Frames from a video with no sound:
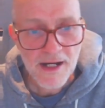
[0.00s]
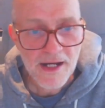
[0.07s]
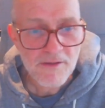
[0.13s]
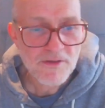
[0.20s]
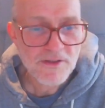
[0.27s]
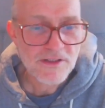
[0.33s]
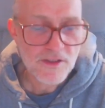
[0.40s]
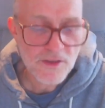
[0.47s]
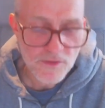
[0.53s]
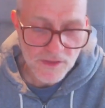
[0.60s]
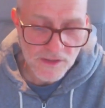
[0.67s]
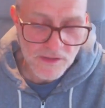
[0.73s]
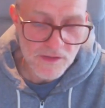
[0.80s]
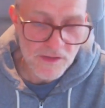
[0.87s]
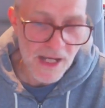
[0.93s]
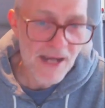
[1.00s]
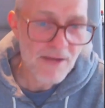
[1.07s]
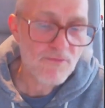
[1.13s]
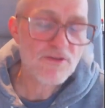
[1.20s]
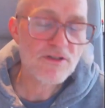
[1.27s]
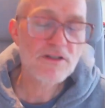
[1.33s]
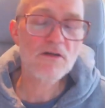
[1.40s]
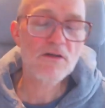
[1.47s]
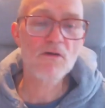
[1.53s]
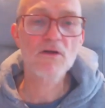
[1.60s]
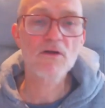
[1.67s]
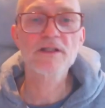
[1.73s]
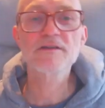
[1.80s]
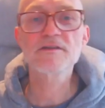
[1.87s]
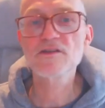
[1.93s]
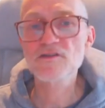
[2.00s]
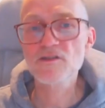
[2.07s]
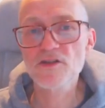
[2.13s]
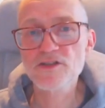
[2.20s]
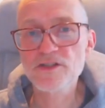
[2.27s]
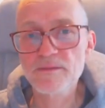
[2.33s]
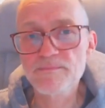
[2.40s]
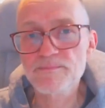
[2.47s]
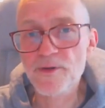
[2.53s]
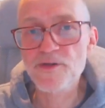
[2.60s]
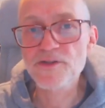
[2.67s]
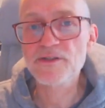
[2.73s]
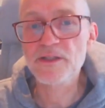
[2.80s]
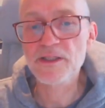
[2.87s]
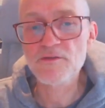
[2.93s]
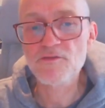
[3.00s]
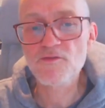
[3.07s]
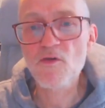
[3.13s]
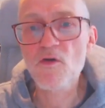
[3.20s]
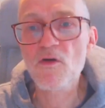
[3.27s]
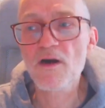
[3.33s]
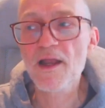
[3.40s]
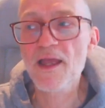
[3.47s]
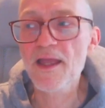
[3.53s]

I wouldn't call it discussion personally for